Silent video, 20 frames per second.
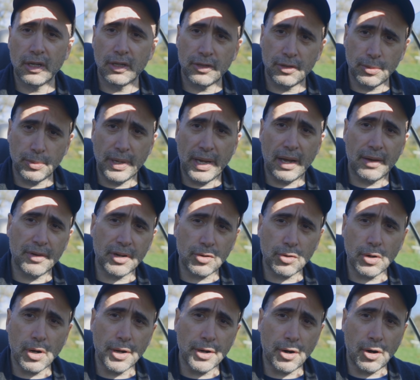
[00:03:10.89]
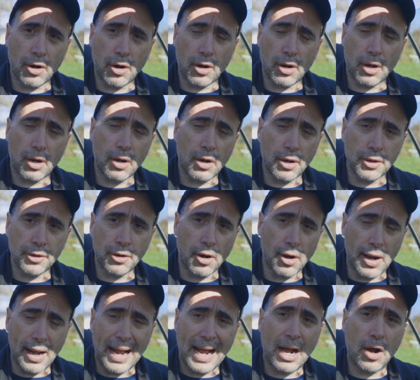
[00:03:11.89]
So we have a cron on
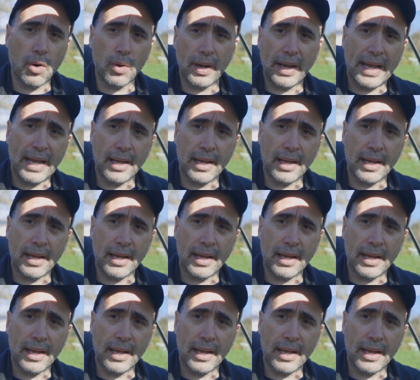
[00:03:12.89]
our